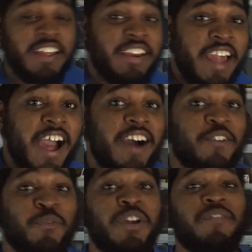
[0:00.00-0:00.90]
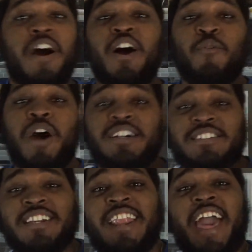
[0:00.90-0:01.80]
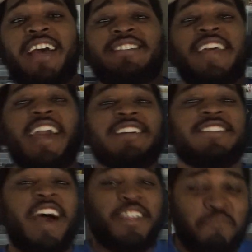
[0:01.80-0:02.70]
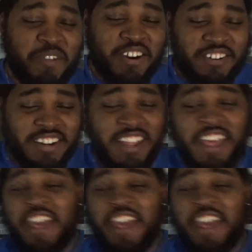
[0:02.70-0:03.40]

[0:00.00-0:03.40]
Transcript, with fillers: Now, we've all watched the Last Dance documentary,